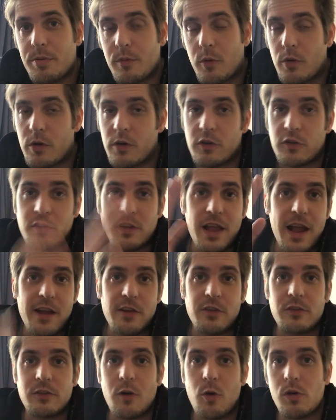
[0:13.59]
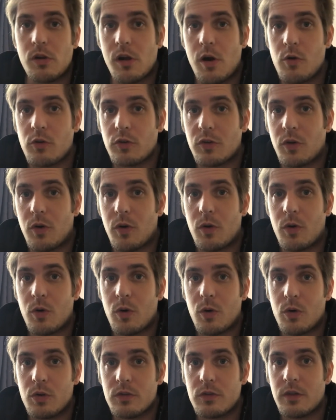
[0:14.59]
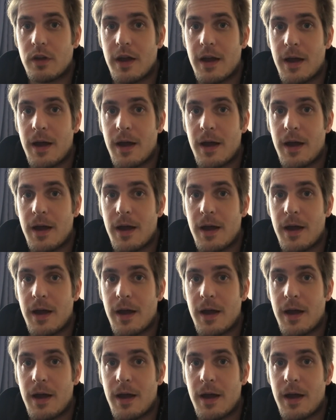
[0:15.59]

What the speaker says: or slash solos hold